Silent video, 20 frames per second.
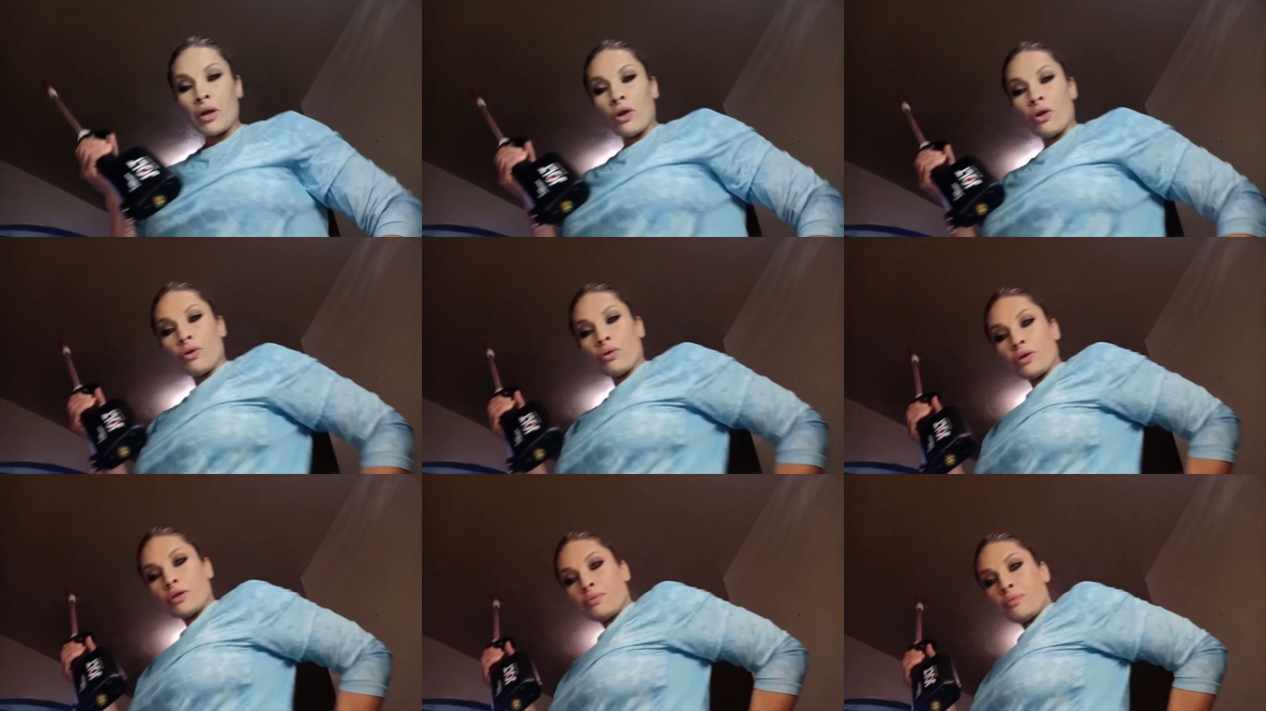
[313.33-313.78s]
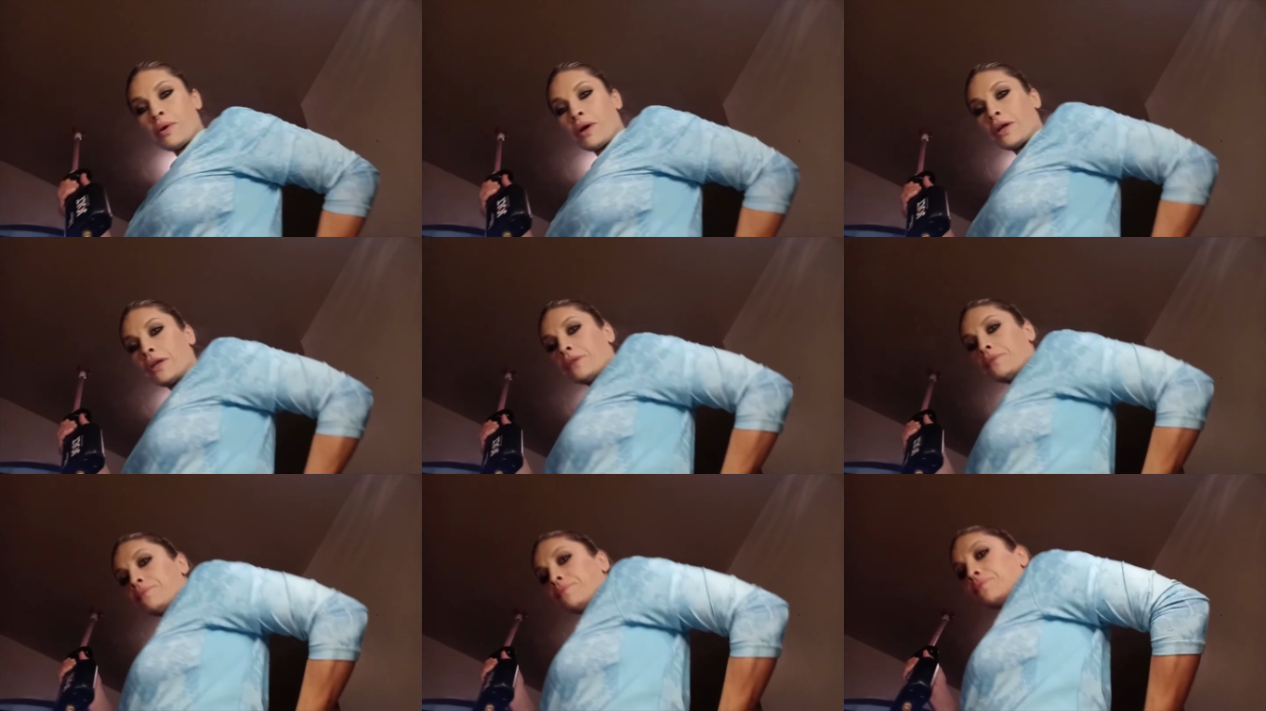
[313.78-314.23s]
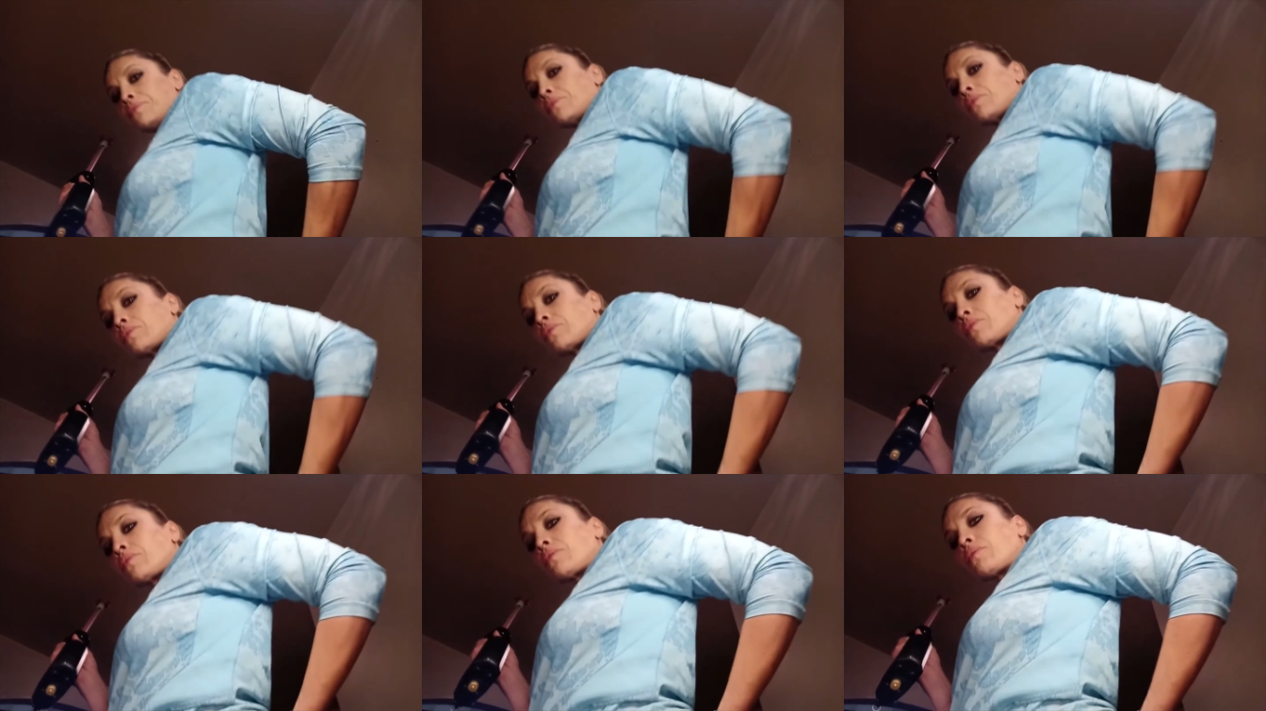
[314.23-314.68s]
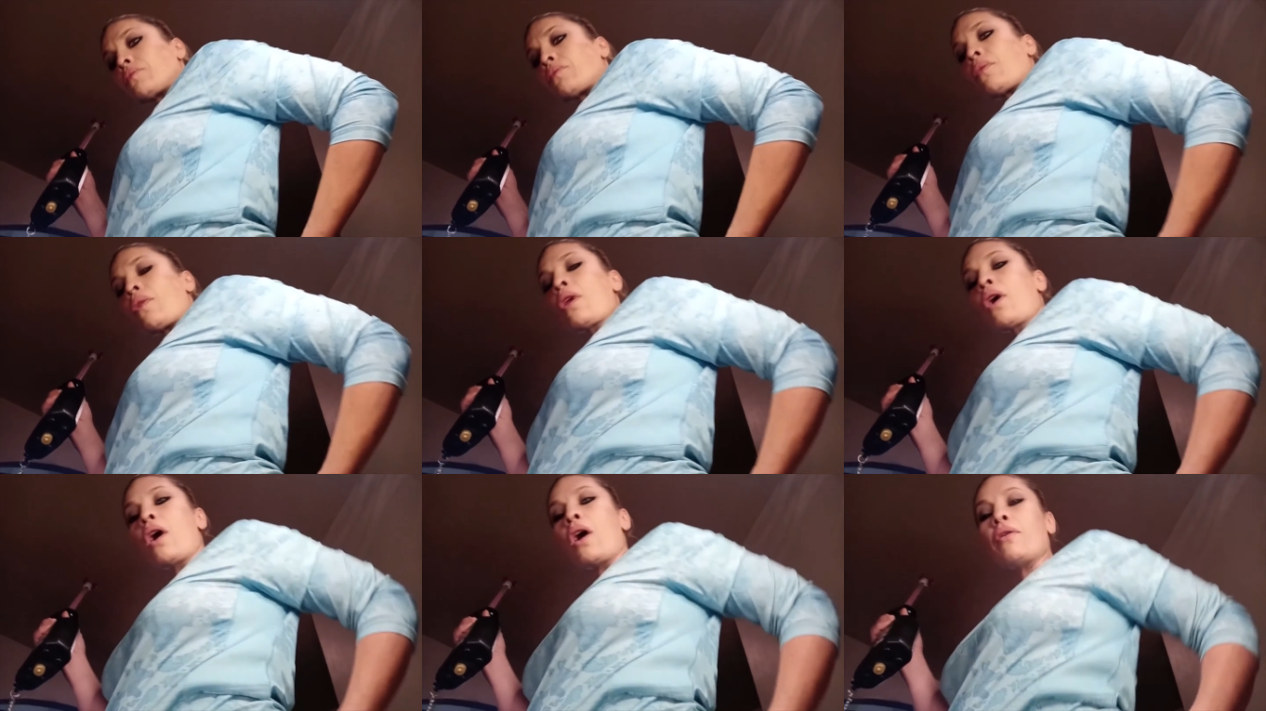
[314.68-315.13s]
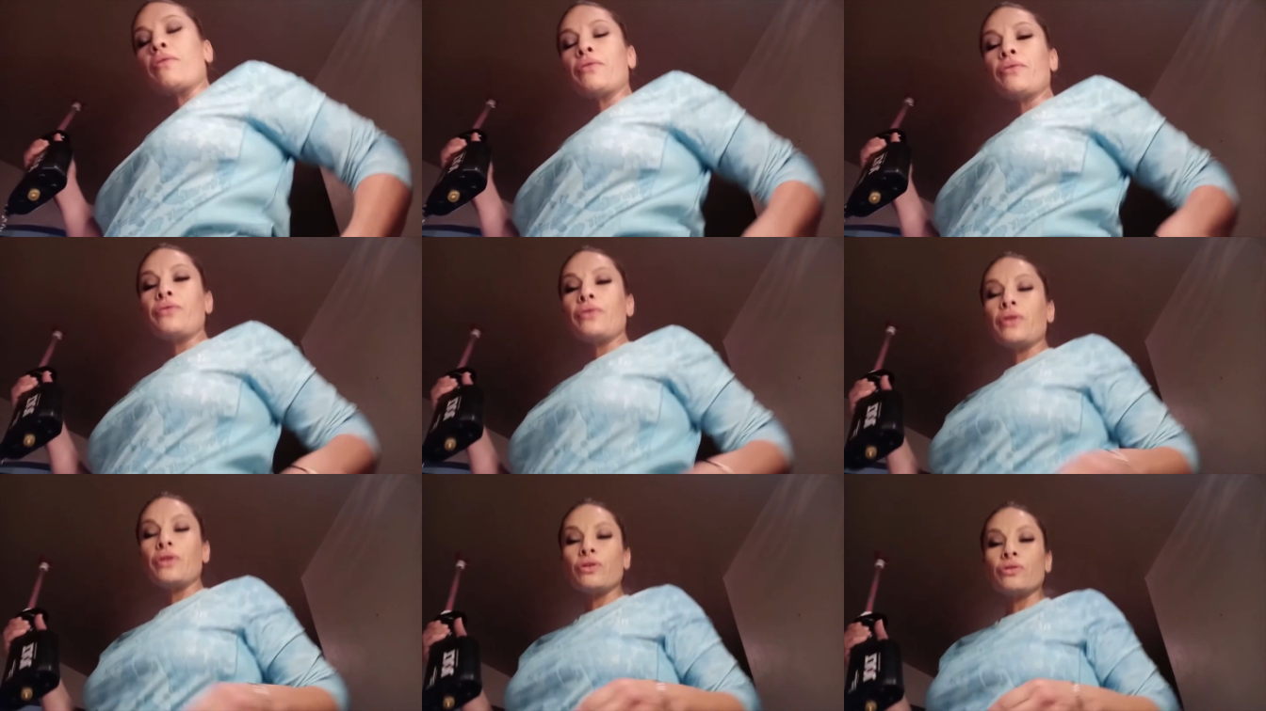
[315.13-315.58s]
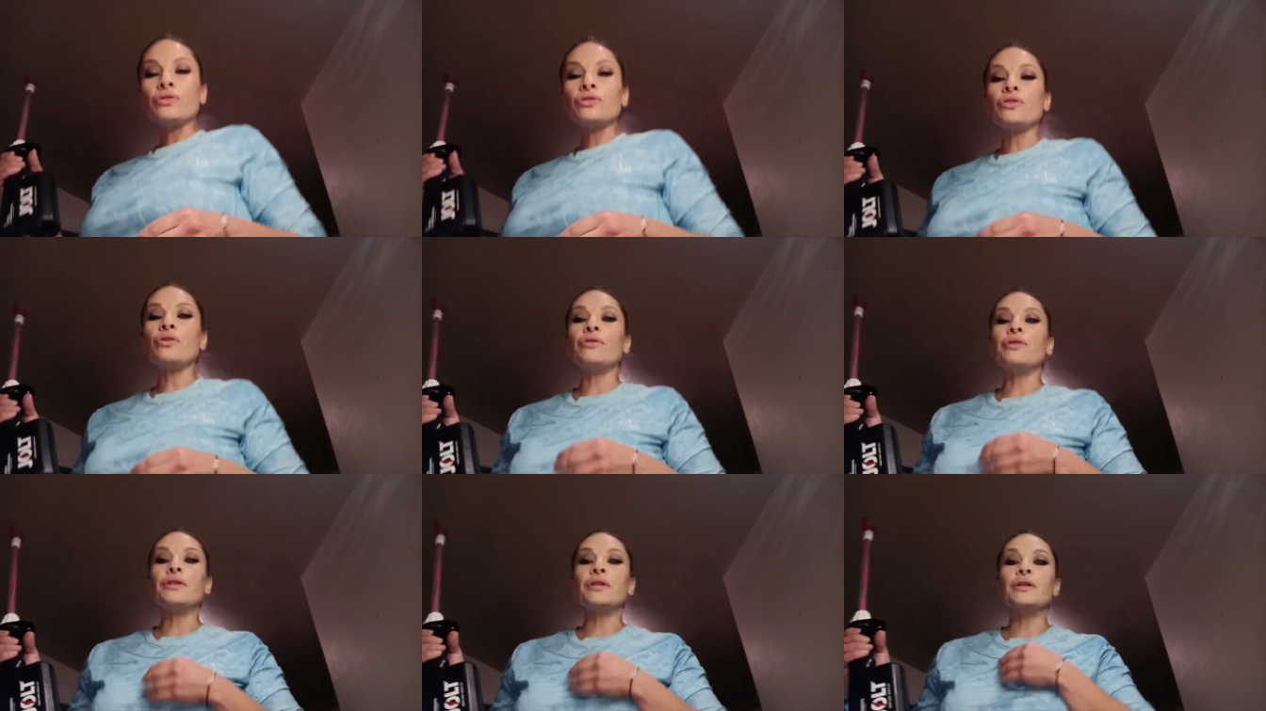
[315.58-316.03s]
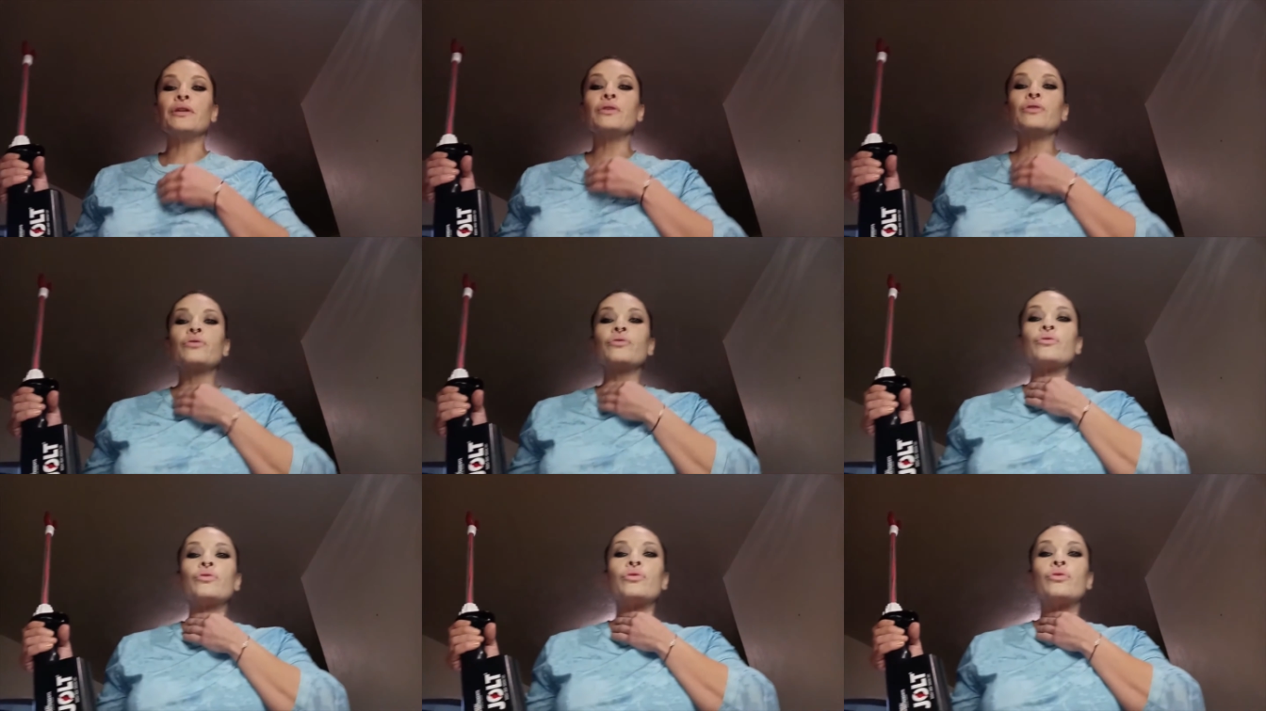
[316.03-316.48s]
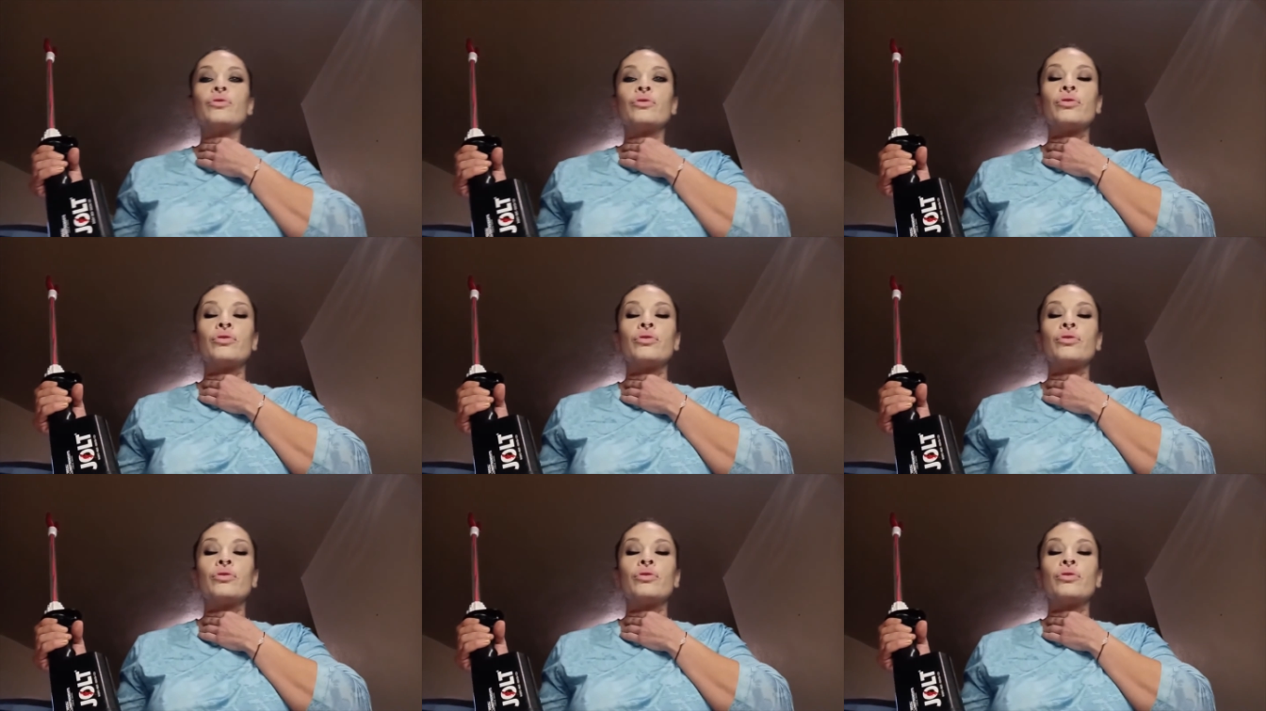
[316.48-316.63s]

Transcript: lower spine. i have a video showing it. Ooh.